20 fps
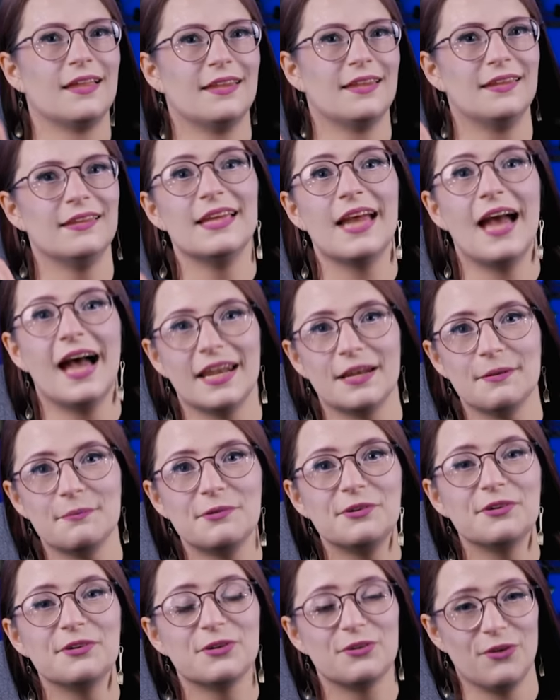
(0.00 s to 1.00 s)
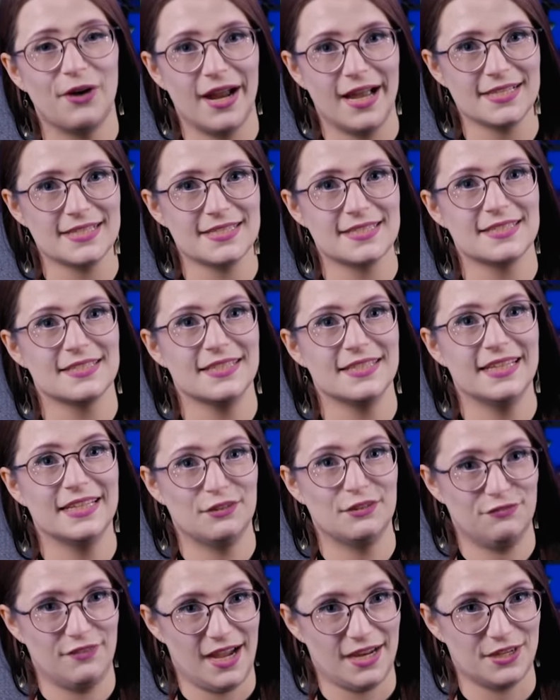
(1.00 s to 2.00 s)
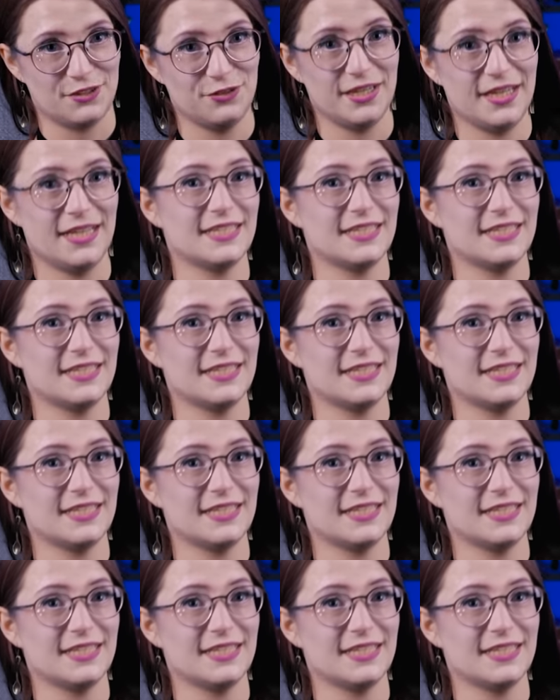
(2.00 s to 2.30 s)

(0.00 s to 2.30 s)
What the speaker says: the edible grass in the factory.